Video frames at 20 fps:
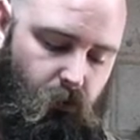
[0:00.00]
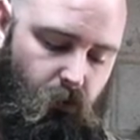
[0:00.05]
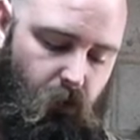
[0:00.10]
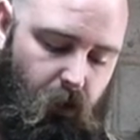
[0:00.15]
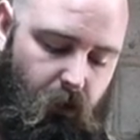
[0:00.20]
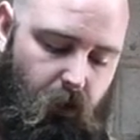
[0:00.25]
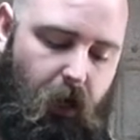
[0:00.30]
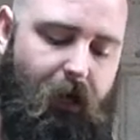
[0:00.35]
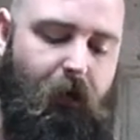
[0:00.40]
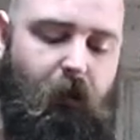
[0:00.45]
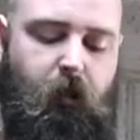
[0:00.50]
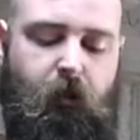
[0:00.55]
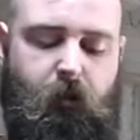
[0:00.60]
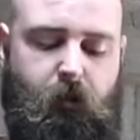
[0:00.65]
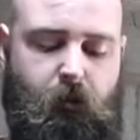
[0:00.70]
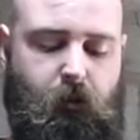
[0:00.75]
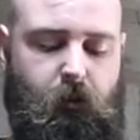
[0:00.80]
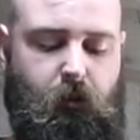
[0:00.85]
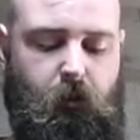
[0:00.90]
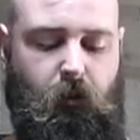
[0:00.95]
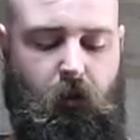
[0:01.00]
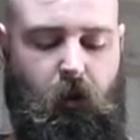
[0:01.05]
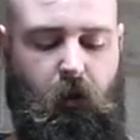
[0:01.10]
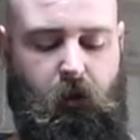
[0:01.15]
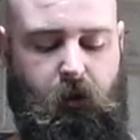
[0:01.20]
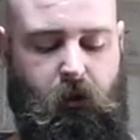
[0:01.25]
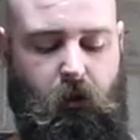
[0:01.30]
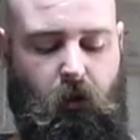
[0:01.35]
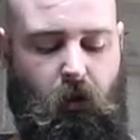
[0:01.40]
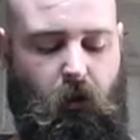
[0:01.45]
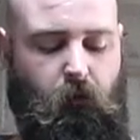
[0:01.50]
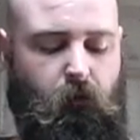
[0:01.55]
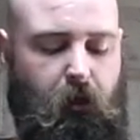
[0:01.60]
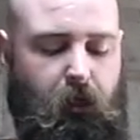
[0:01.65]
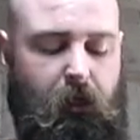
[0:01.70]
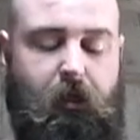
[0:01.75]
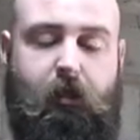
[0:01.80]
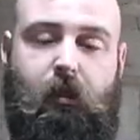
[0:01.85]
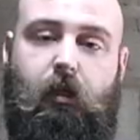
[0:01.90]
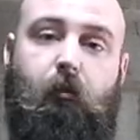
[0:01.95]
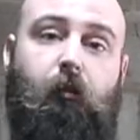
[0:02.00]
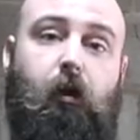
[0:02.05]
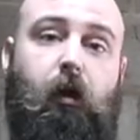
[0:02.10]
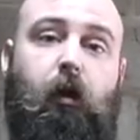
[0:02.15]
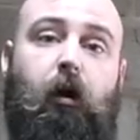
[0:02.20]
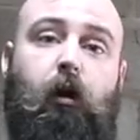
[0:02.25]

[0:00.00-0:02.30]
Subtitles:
I like this. It's not really something